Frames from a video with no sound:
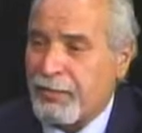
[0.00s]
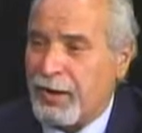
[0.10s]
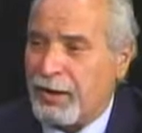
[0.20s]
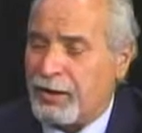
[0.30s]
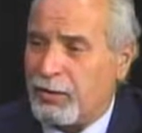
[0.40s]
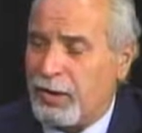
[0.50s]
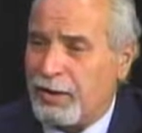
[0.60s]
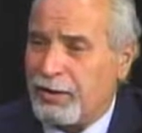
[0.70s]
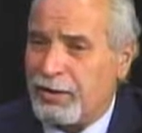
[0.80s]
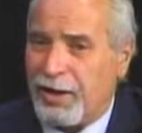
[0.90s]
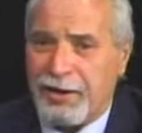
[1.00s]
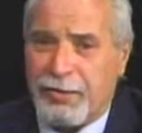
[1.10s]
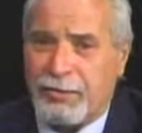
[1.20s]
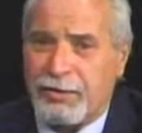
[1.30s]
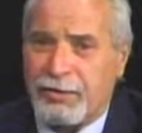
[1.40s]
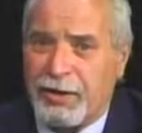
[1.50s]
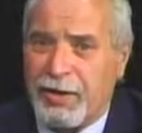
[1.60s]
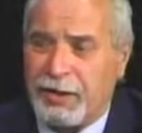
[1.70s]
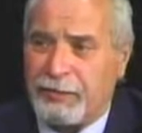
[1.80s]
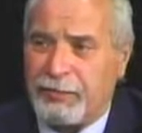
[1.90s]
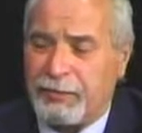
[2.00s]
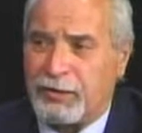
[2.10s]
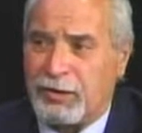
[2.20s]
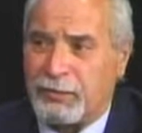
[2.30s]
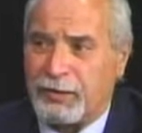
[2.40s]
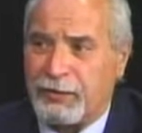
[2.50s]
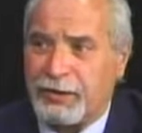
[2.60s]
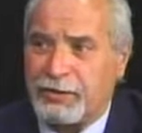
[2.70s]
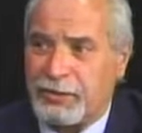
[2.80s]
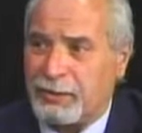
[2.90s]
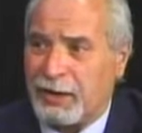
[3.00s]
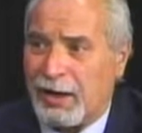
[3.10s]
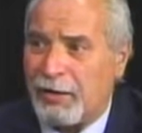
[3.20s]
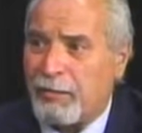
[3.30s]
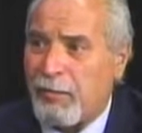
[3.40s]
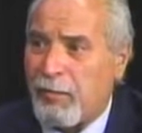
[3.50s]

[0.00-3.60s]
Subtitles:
And I'm wondering if Dartmouth figured something out,